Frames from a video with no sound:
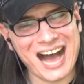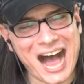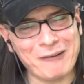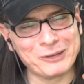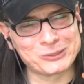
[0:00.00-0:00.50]

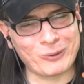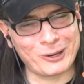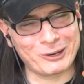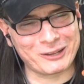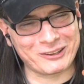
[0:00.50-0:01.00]
I was
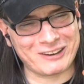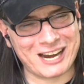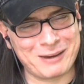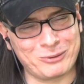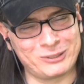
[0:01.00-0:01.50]
wondering if they're
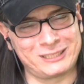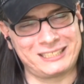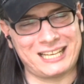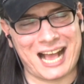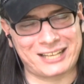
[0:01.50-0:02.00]
able to
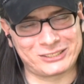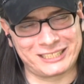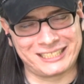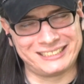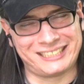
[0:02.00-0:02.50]
actually
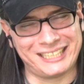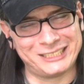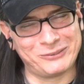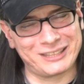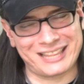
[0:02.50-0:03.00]
continue with